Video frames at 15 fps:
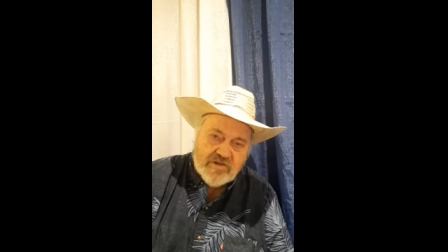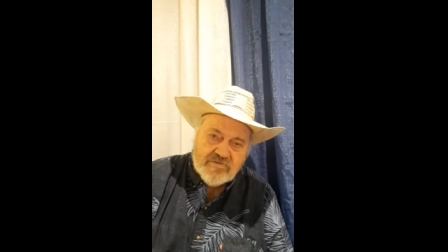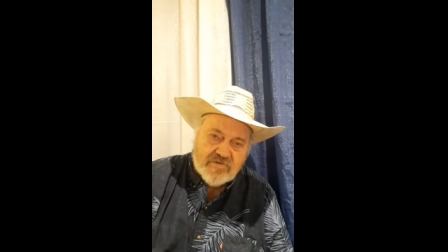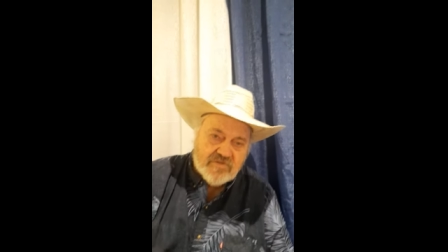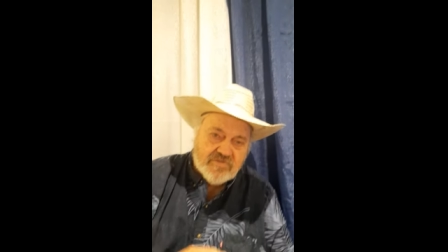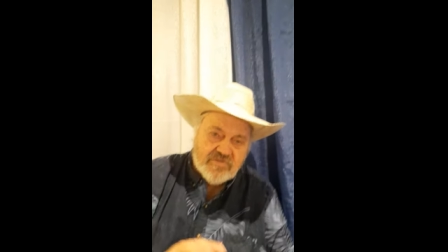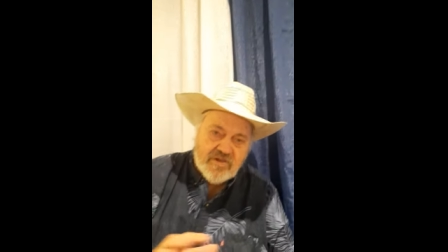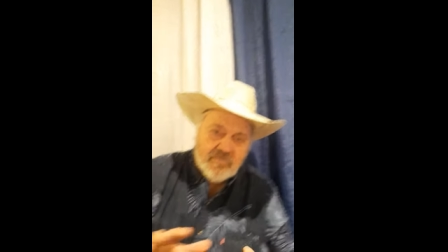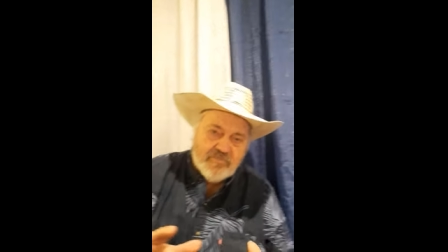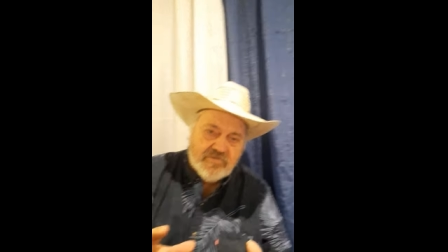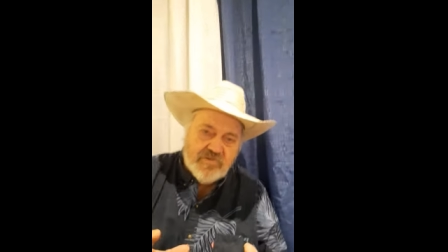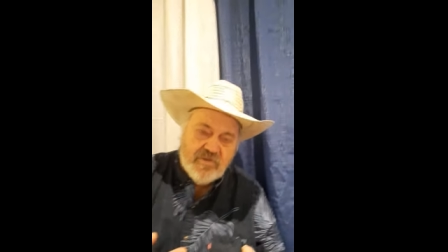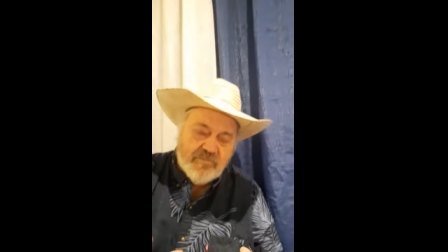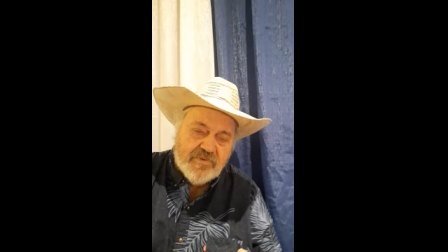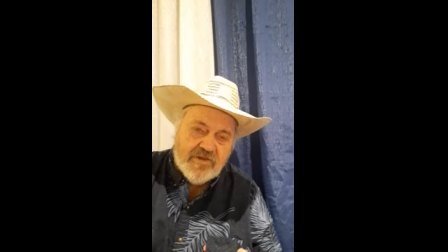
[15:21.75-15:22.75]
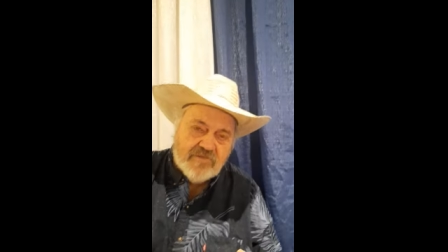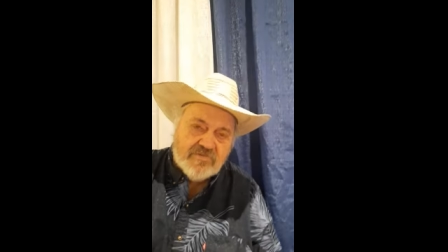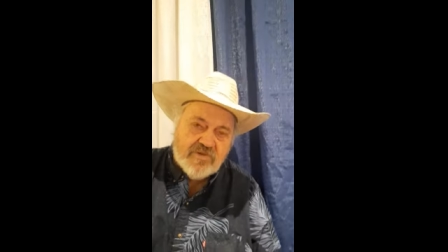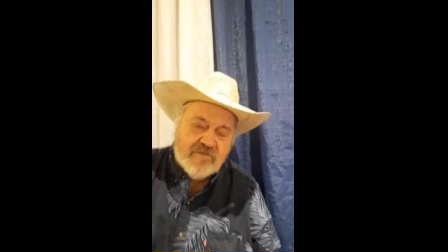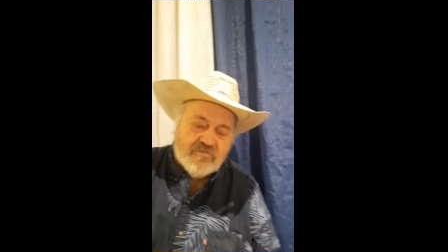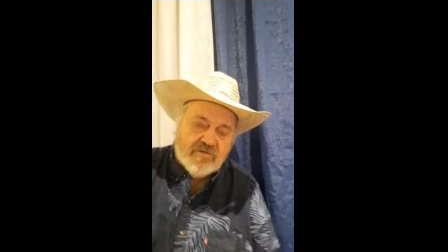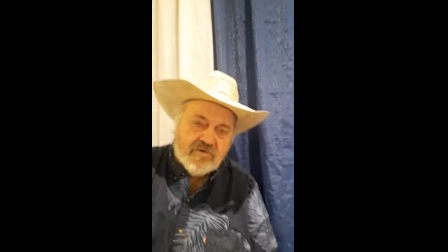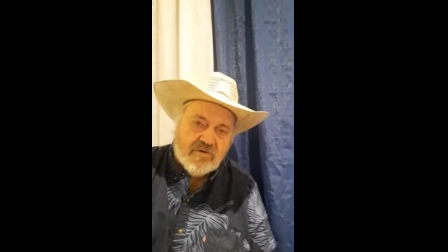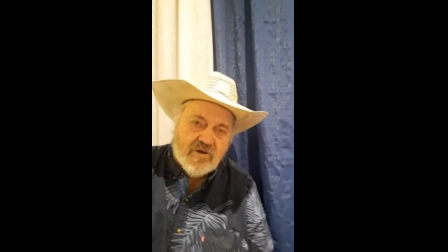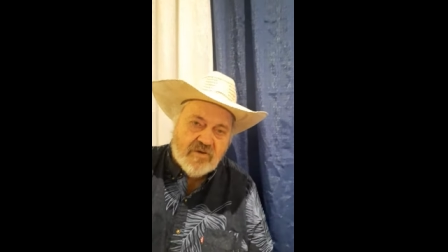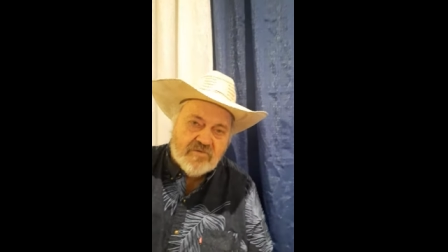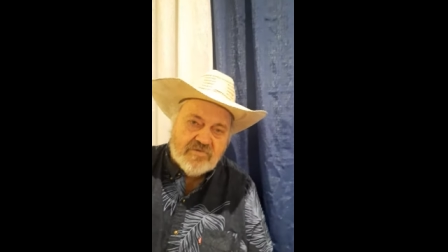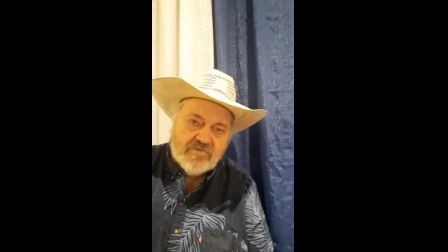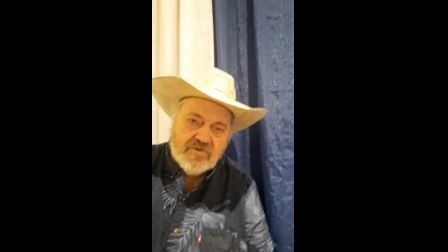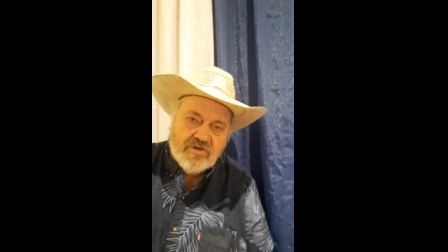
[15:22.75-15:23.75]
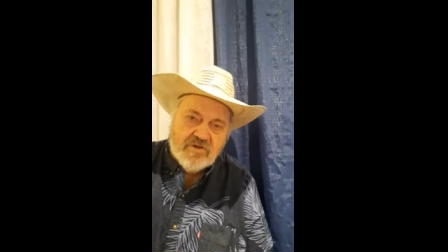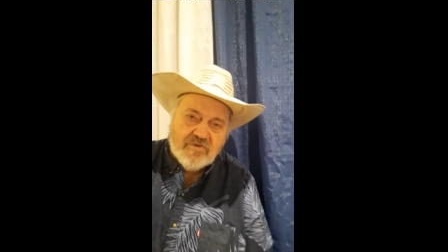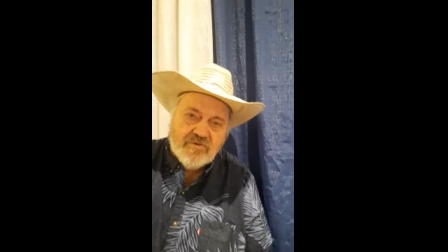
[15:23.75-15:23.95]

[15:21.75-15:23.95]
That's the sim simplicity of the cross. You know?